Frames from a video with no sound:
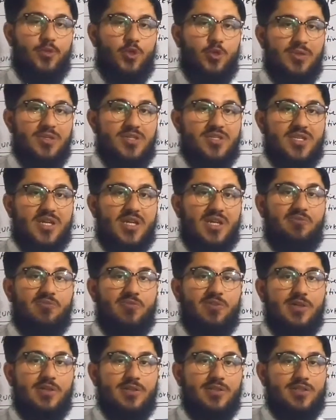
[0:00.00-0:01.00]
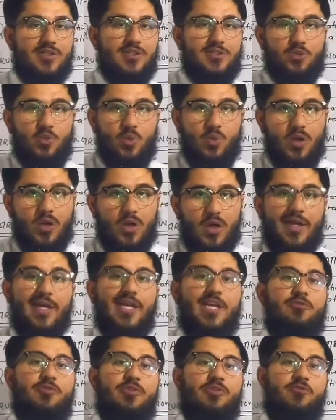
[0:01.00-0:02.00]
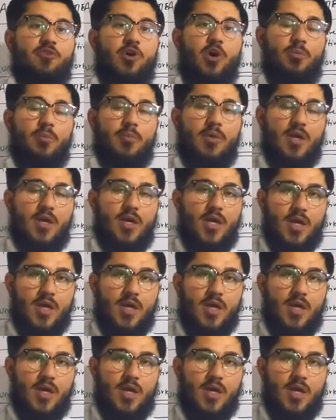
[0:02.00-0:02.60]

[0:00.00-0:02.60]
you must convert this into a liquid form